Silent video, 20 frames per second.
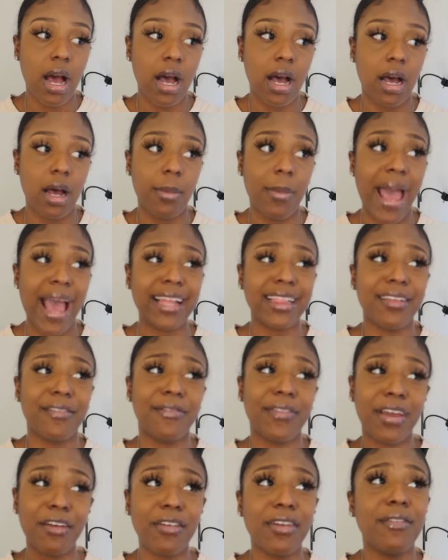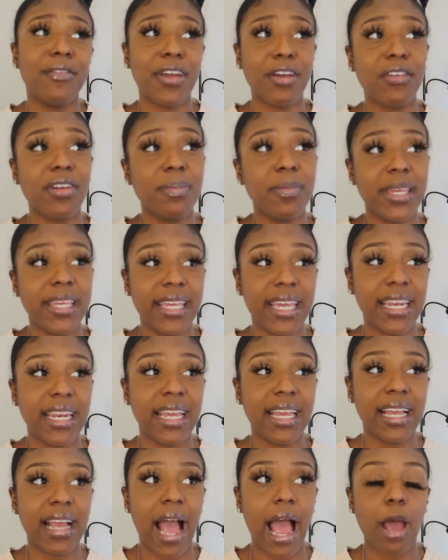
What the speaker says: At the very, very beginning,